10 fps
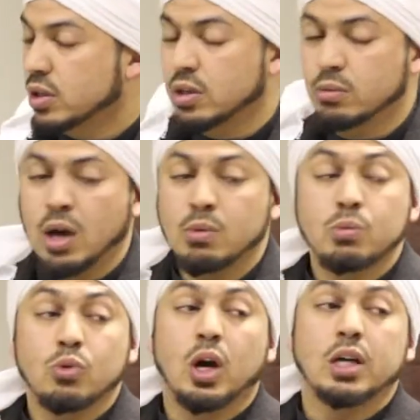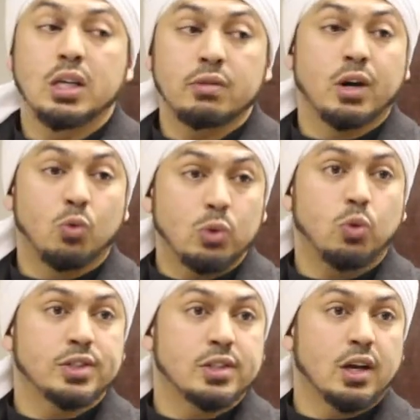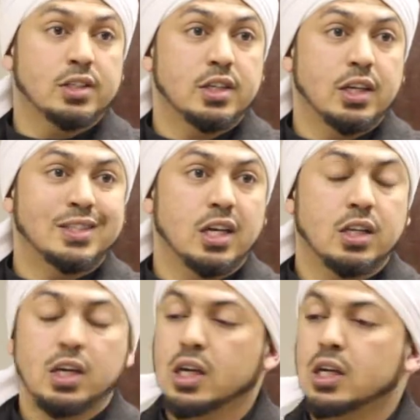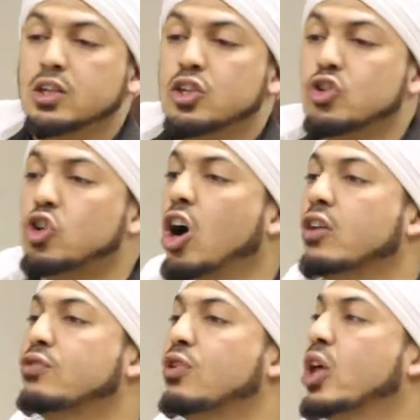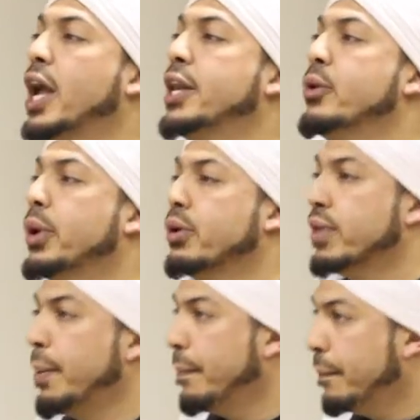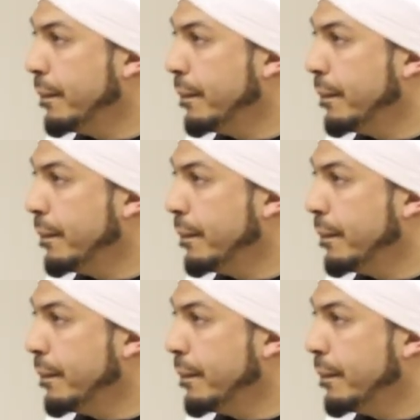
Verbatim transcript: Imam Abu Hanifa, what was his answer? He said, you can't follow any one of them.